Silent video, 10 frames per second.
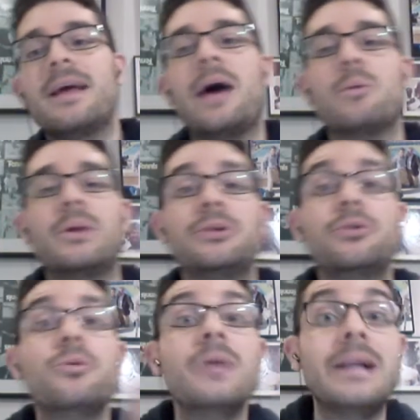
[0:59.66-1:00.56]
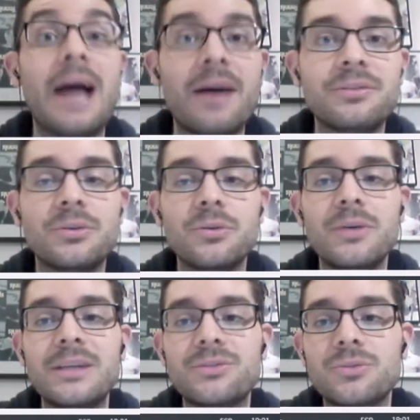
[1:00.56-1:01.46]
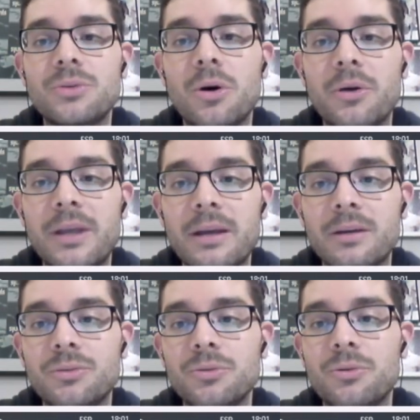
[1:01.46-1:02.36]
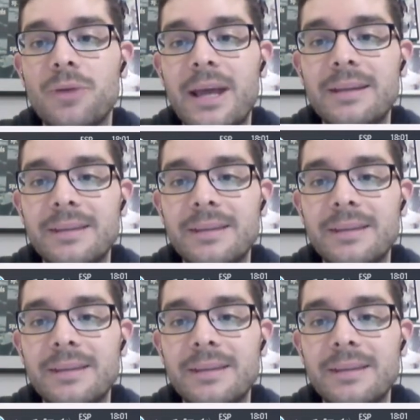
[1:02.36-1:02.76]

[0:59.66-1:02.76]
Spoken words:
And what you will have to do is to go here to create